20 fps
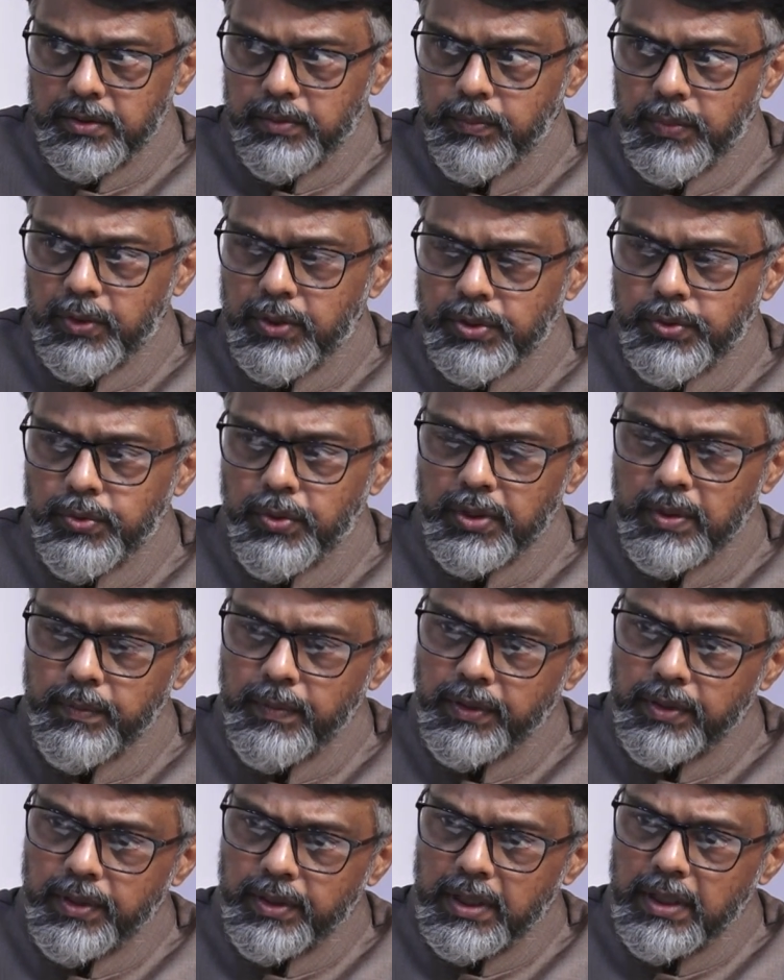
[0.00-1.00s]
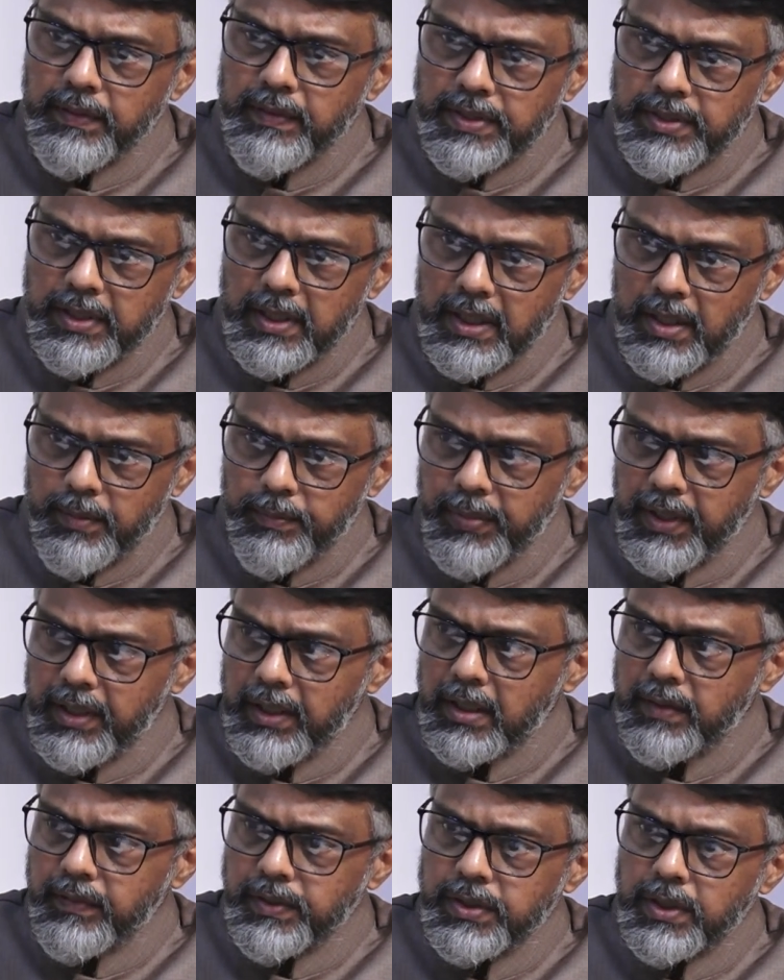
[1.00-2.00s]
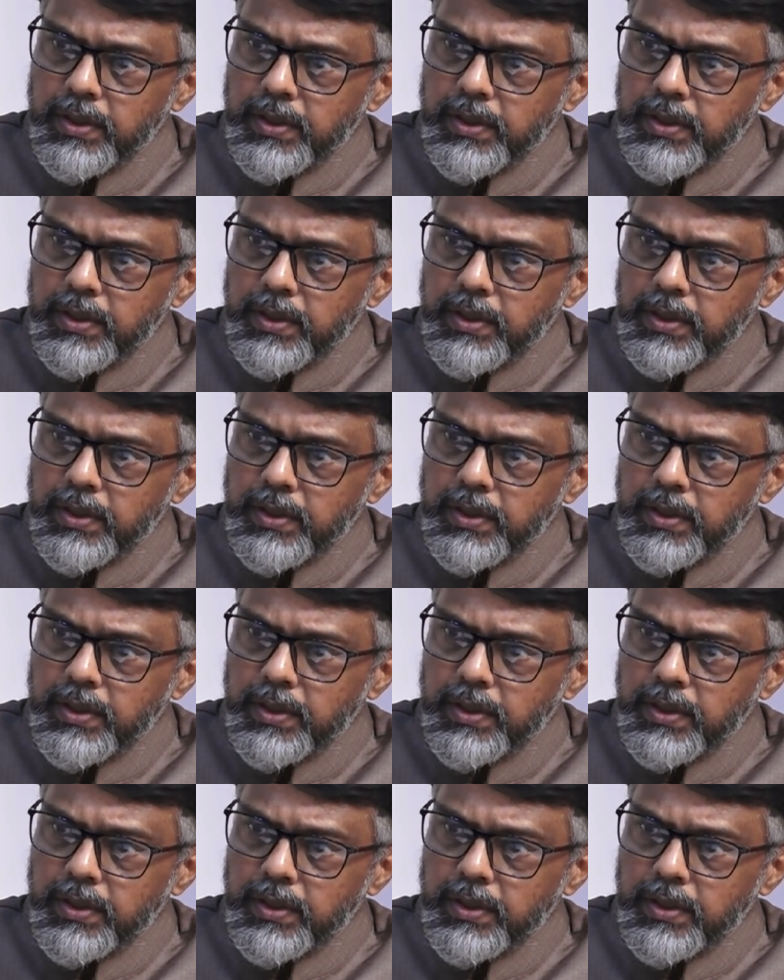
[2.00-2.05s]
because Ottoman Turkey was an empire which